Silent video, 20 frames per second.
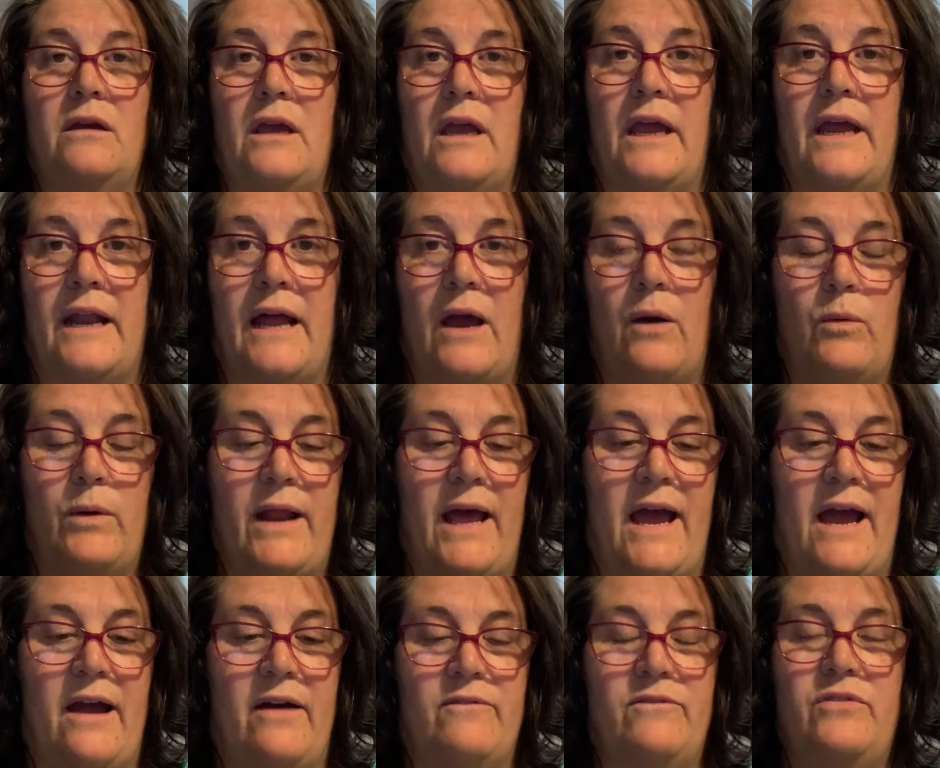and I would
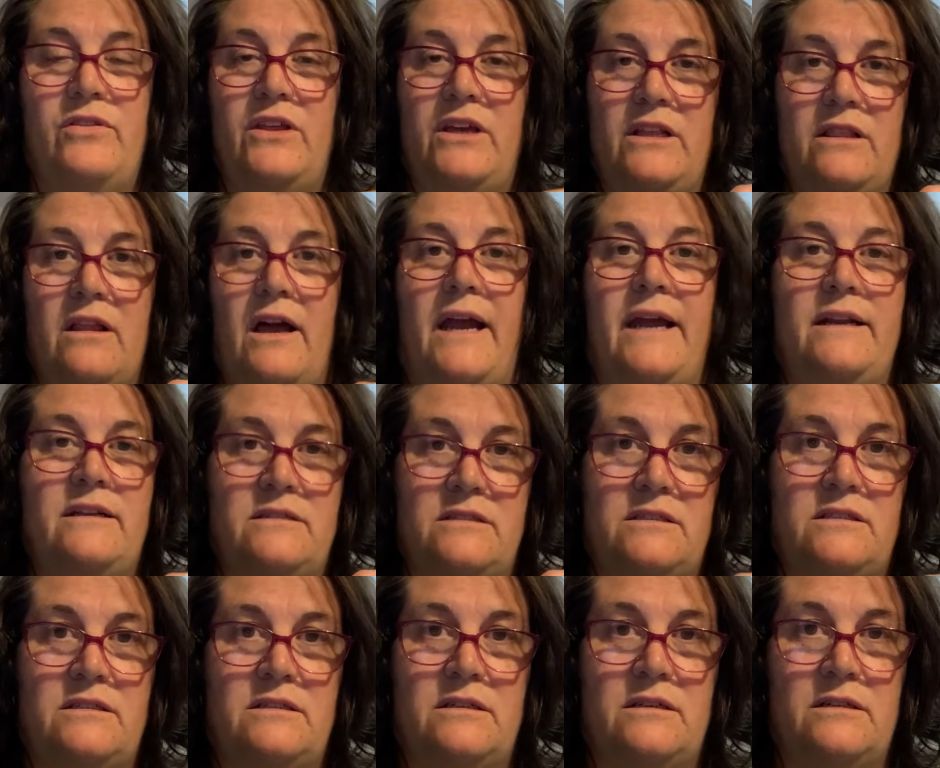have the
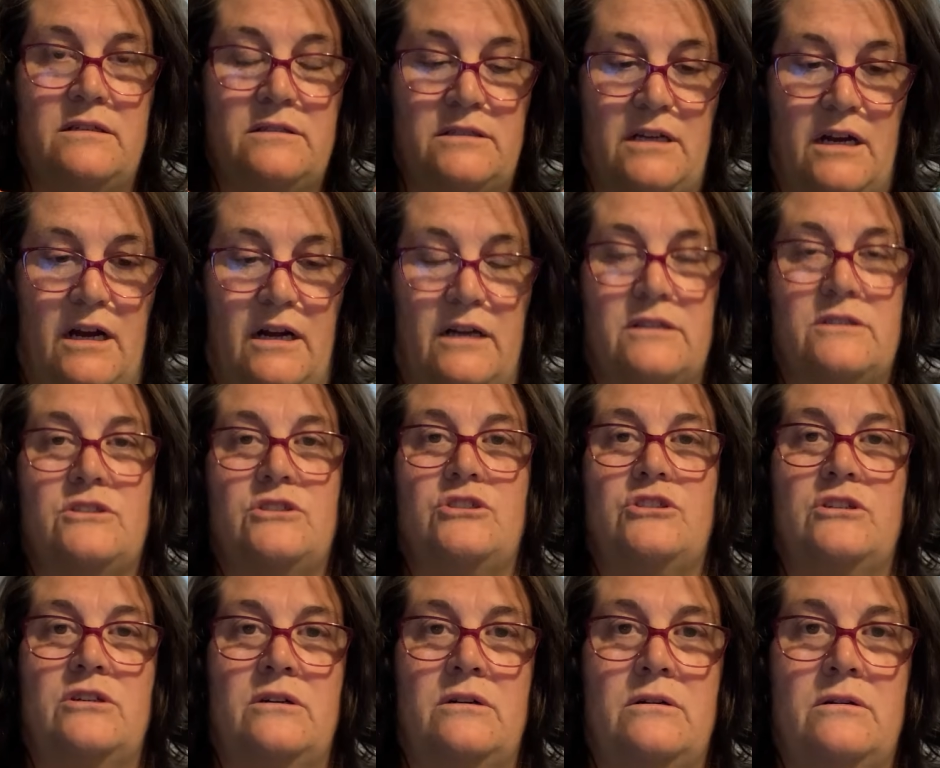lightest
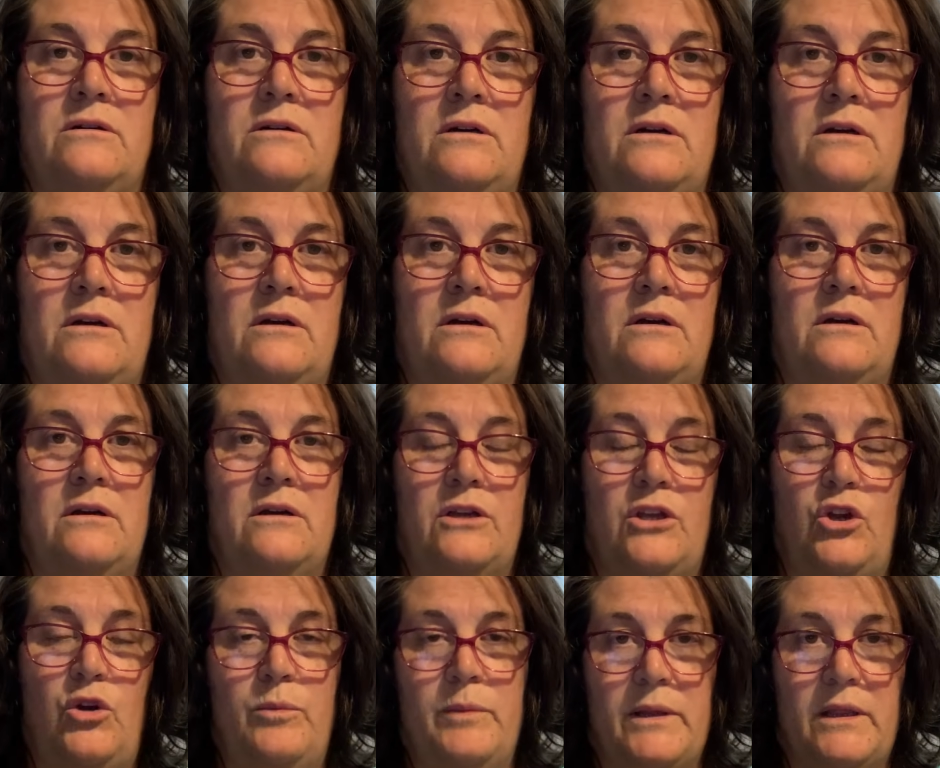touch
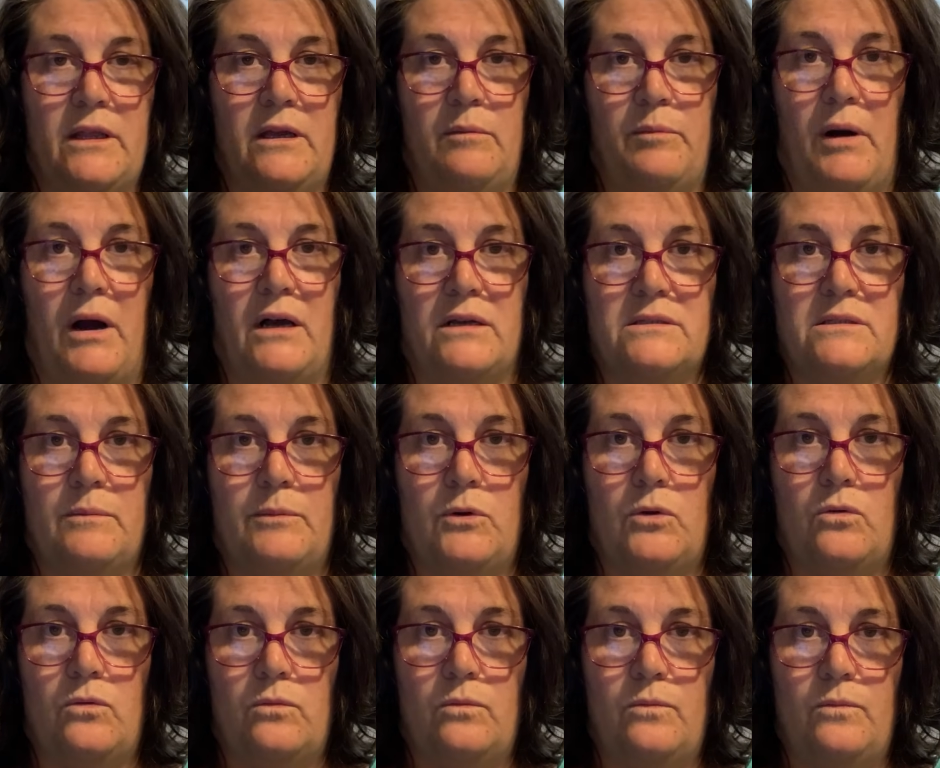humanly
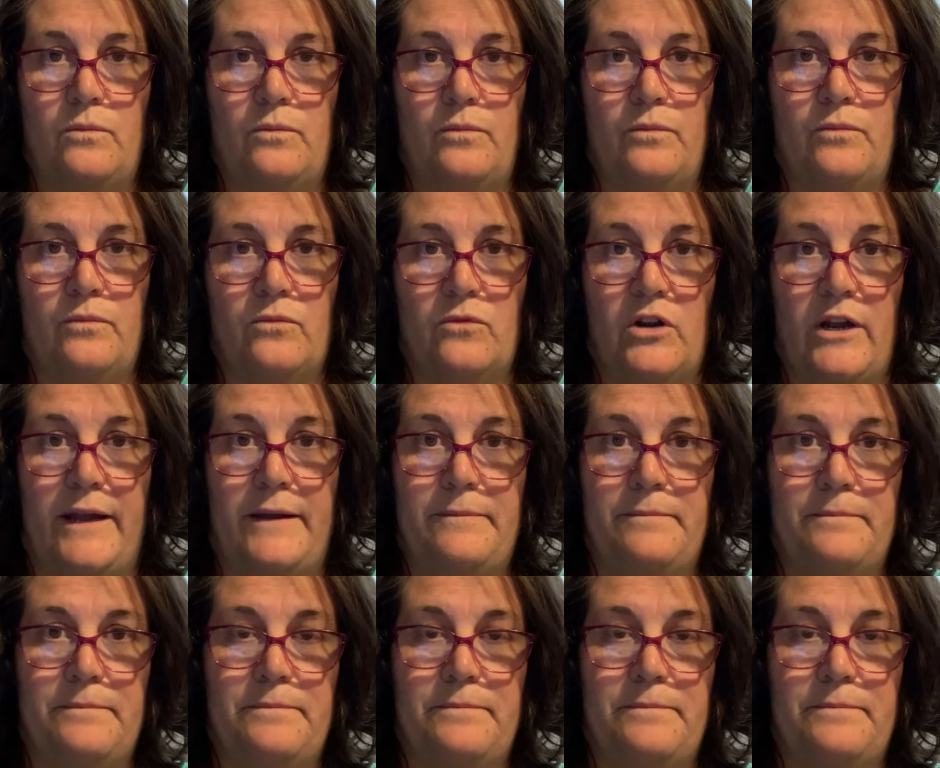possible, right?